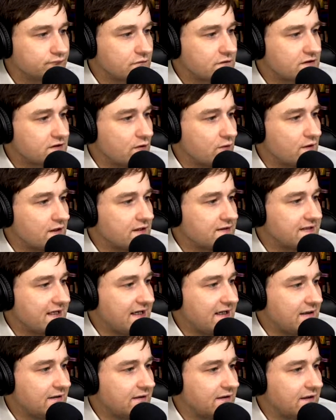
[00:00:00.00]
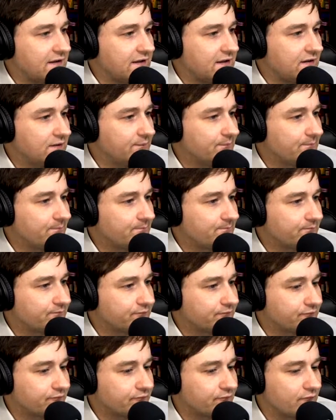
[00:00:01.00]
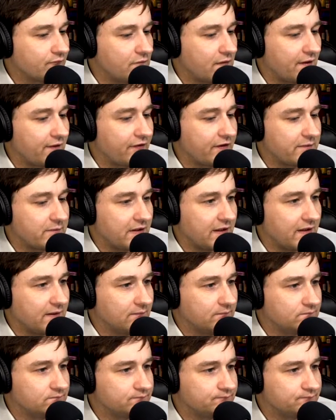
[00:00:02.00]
So we take the monthly mean.